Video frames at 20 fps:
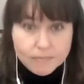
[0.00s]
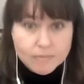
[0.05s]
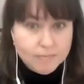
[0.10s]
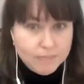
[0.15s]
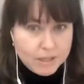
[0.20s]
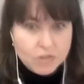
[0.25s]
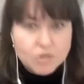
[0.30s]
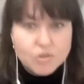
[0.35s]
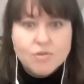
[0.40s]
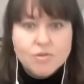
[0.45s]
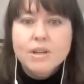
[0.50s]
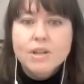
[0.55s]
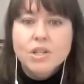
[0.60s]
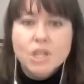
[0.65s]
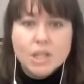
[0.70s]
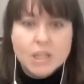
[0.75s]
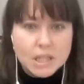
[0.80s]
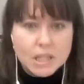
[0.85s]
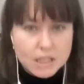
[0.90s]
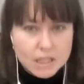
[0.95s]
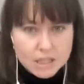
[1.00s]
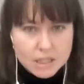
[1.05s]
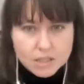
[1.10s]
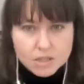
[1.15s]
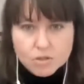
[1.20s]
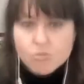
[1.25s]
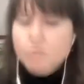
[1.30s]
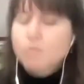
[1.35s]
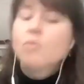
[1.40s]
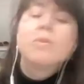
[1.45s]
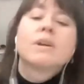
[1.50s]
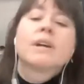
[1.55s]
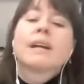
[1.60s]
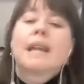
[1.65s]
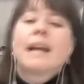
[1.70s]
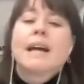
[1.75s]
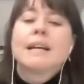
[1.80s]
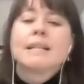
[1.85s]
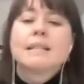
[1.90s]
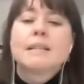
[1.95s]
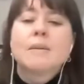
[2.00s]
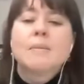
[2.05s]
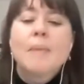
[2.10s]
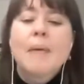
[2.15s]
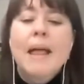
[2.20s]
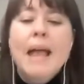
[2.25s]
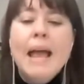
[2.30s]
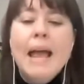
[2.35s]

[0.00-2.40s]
penetration, he needs to orgasm.